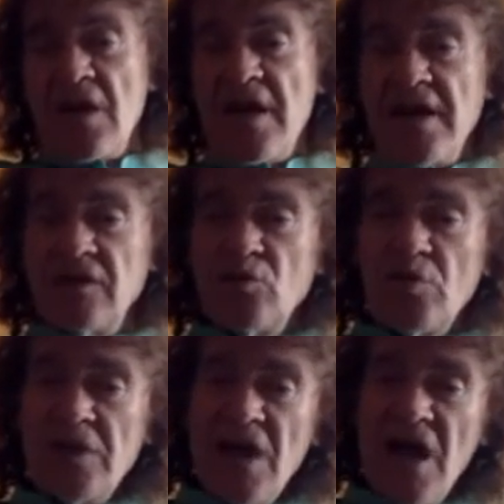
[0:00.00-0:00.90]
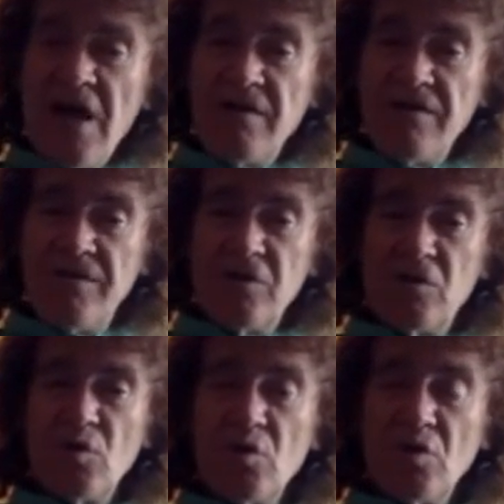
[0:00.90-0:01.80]
And we have
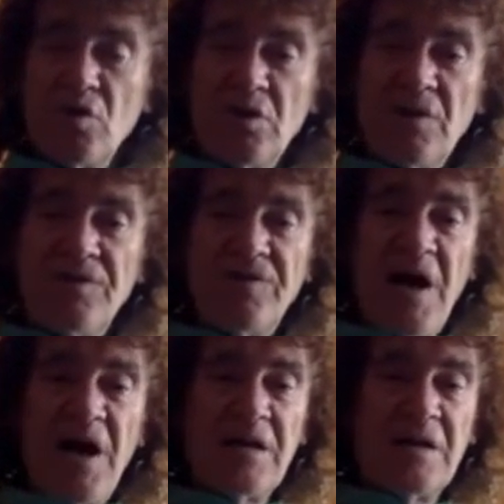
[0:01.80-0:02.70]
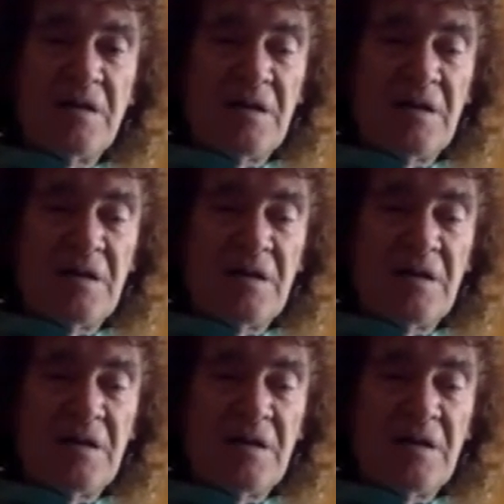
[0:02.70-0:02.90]
to unify